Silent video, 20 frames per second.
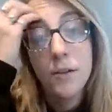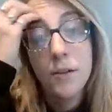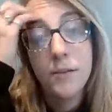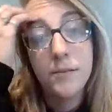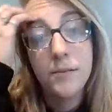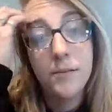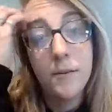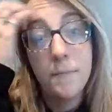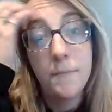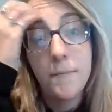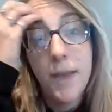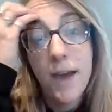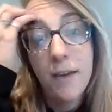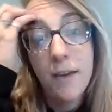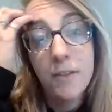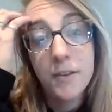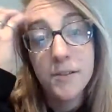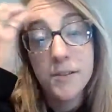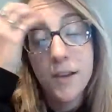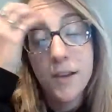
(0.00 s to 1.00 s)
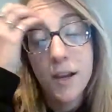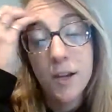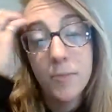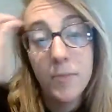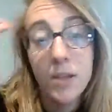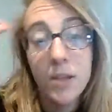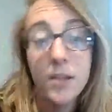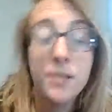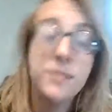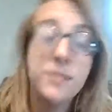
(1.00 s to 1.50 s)
some math
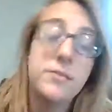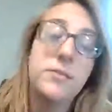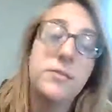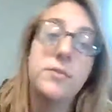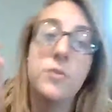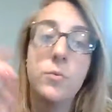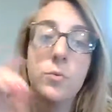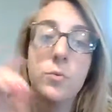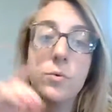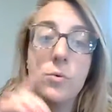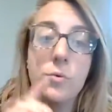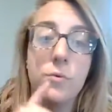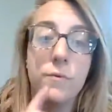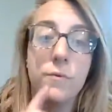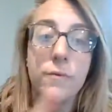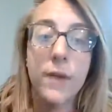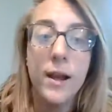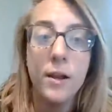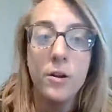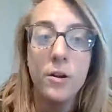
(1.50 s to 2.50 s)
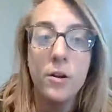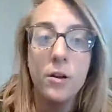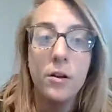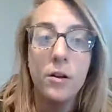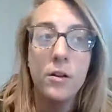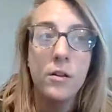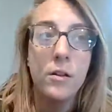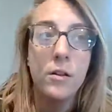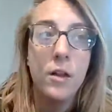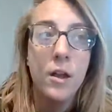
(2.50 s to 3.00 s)
assignments through
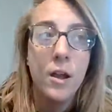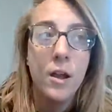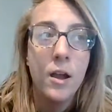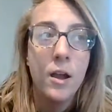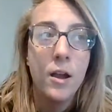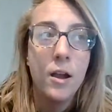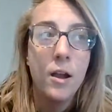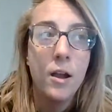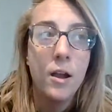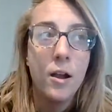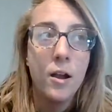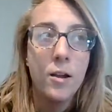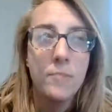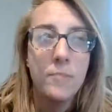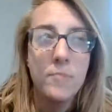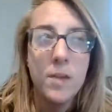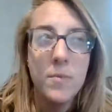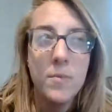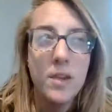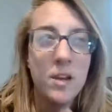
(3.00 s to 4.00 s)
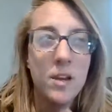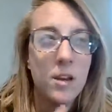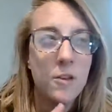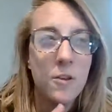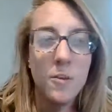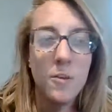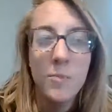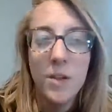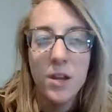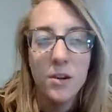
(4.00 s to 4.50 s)
Freckle, um, maybe
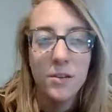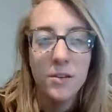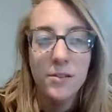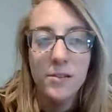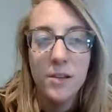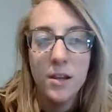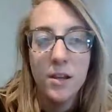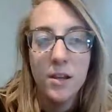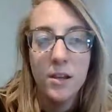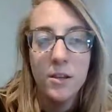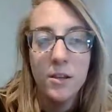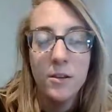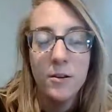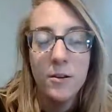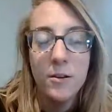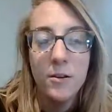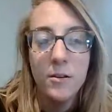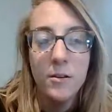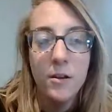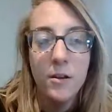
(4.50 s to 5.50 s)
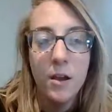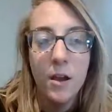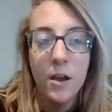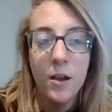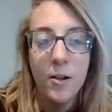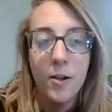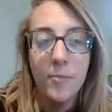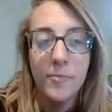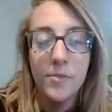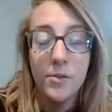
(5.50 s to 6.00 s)
another Pearson.
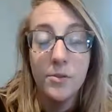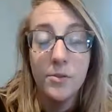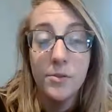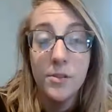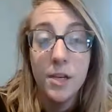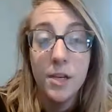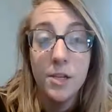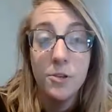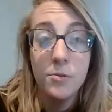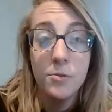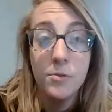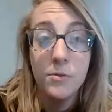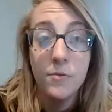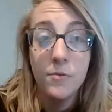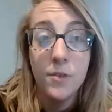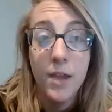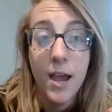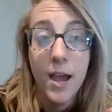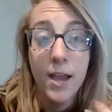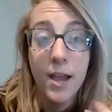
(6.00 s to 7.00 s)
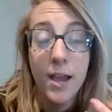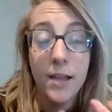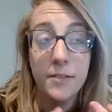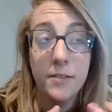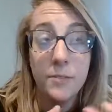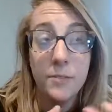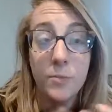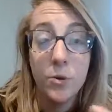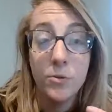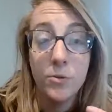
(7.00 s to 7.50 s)
Um, so stay tuned for that. I
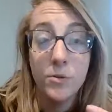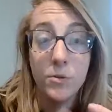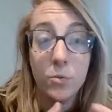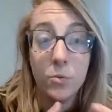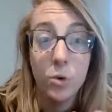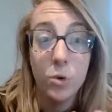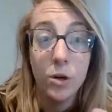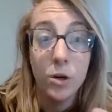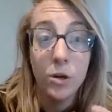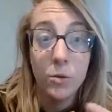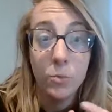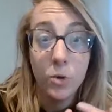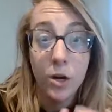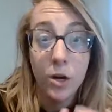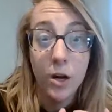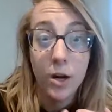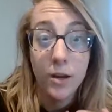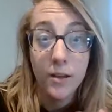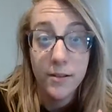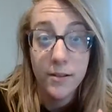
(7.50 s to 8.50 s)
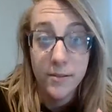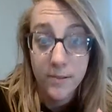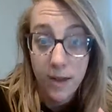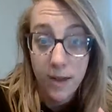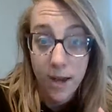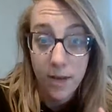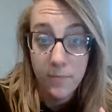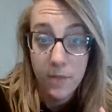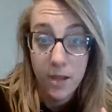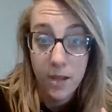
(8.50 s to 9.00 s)
did post a word work
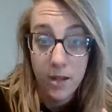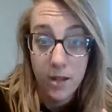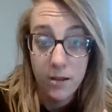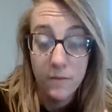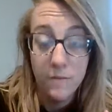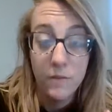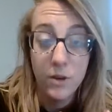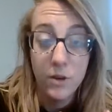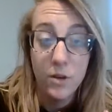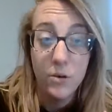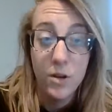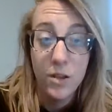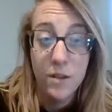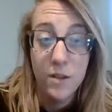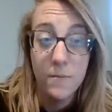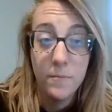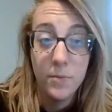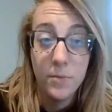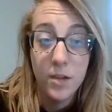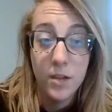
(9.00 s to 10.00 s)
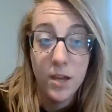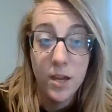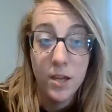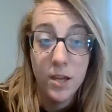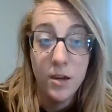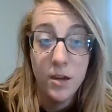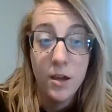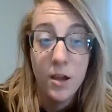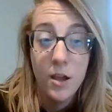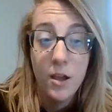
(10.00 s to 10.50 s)
assignment for you to
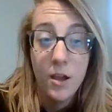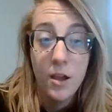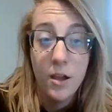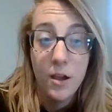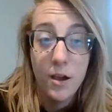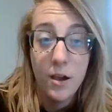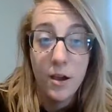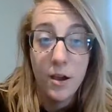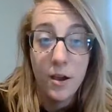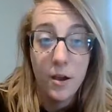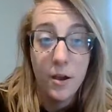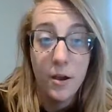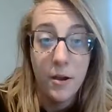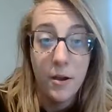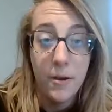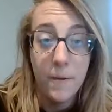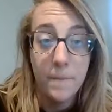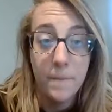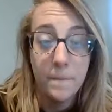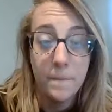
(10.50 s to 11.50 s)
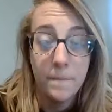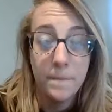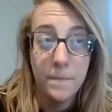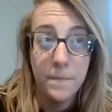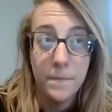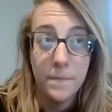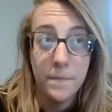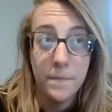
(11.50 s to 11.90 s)
complete. Um,